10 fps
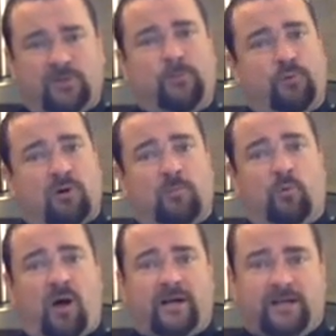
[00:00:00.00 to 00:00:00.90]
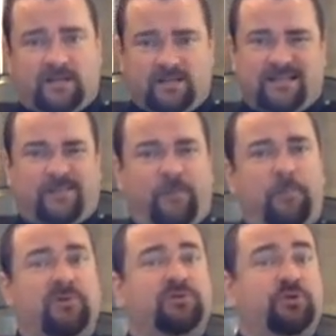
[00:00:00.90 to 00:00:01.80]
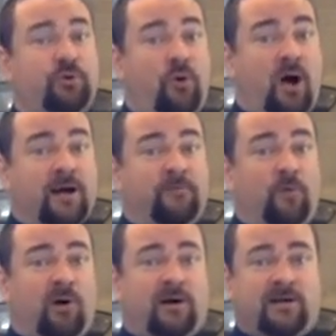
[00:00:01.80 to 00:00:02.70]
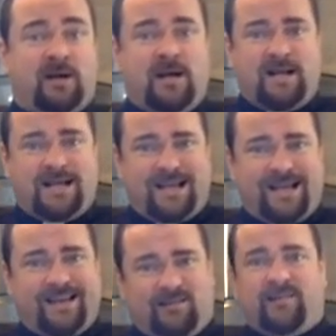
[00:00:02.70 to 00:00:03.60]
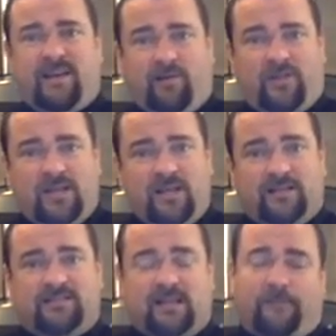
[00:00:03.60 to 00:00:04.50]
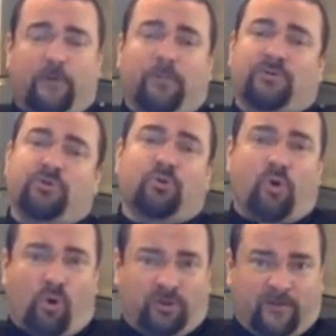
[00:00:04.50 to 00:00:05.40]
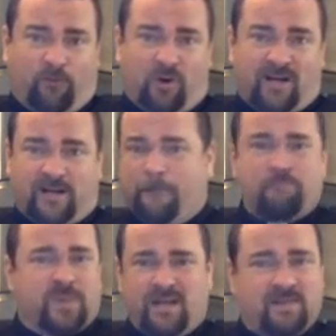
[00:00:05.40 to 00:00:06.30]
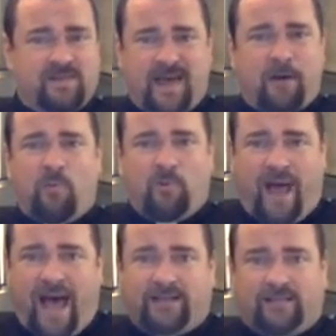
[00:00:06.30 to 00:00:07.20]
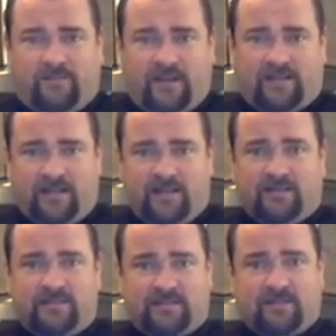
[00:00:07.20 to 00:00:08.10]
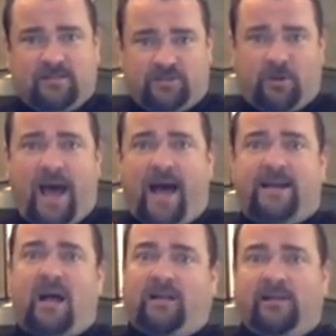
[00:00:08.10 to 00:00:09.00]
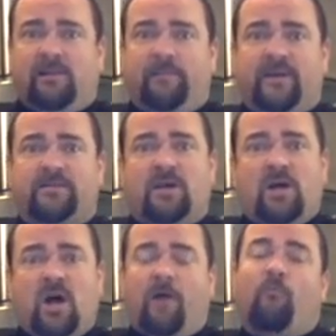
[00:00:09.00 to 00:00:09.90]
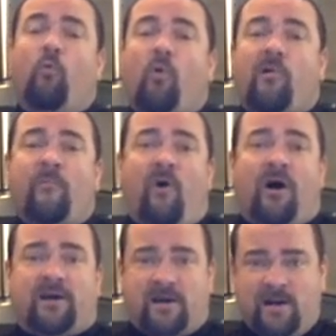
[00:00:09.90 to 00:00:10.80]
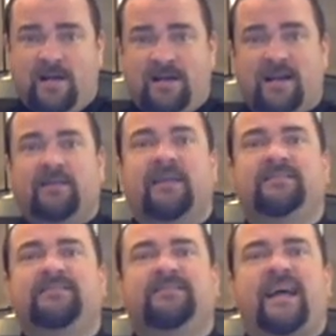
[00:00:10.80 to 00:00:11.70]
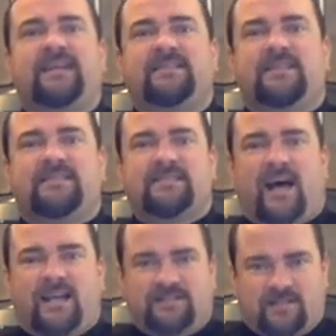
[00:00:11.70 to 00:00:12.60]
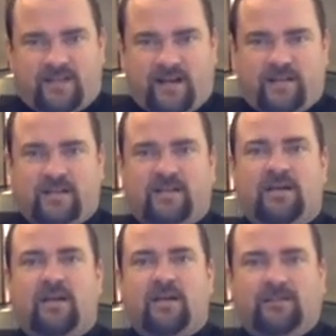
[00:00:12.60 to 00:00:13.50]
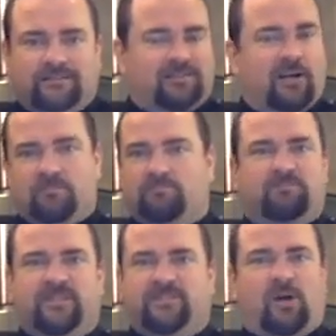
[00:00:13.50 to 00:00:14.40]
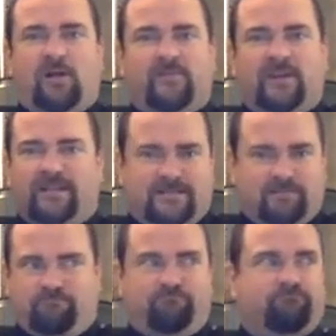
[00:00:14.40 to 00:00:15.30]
lukewarm water. Because if you put too hot of water, it'll kill the yeast. And if you put too cold of water, that won't activate the yeast. So add a little bit of warm water and then set it to the side so that it can start dissolving and